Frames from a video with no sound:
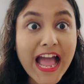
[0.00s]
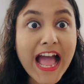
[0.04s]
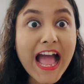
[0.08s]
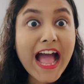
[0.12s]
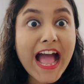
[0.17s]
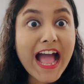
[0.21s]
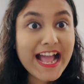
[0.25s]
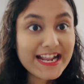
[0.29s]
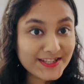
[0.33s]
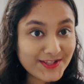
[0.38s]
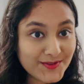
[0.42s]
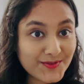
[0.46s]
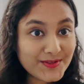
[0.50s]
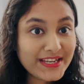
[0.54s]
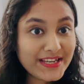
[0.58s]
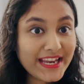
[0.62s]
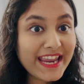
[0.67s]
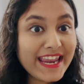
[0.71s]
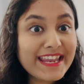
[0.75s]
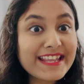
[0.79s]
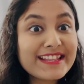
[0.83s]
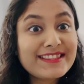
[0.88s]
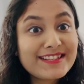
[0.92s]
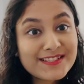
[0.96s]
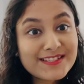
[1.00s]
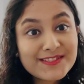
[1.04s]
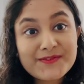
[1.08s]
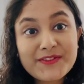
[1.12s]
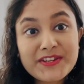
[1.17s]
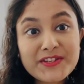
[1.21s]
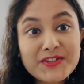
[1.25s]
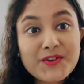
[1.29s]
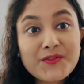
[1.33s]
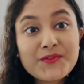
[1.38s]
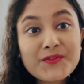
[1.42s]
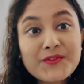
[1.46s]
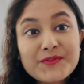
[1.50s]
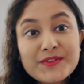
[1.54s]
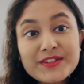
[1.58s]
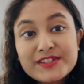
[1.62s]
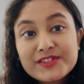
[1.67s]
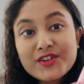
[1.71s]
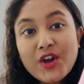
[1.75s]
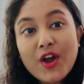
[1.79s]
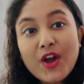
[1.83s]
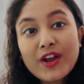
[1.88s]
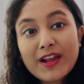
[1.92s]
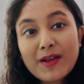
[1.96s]
and today in this video we will
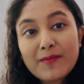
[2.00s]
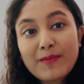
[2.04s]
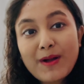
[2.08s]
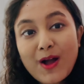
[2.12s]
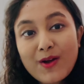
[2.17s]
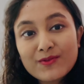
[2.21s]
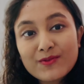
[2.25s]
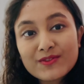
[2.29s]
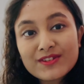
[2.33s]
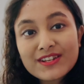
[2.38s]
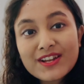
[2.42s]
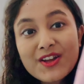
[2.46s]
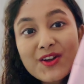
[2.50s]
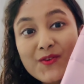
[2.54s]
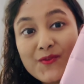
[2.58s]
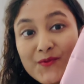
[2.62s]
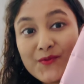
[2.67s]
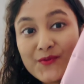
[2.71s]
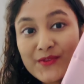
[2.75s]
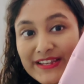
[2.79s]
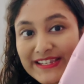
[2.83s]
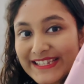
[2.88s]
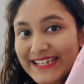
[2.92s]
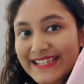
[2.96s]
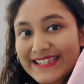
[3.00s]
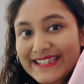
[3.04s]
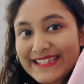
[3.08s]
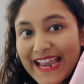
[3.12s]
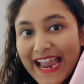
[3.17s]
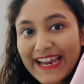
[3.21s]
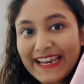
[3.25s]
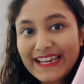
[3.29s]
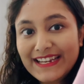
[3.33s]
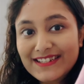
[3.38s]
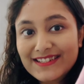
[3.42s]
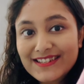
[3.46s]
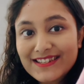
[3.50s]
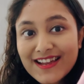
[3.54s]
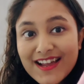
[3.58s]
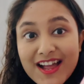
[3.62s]
talk about winter jacket.